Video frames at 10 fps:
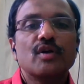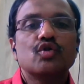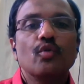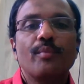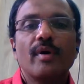
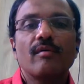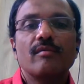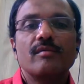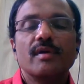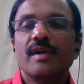Super
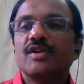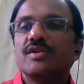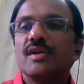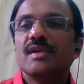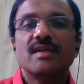
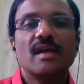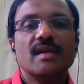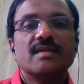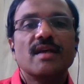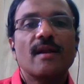initial cell is
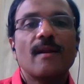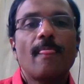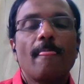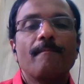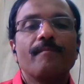there.
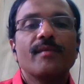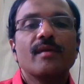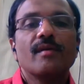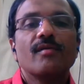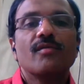
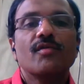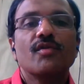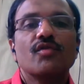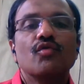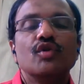It
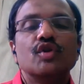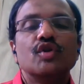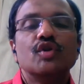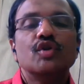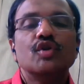is going to
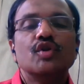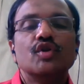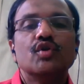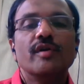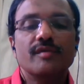
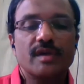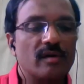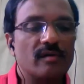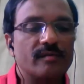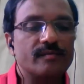
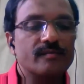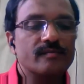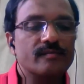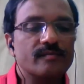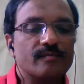divisions of
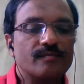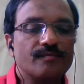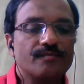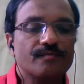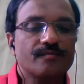this one.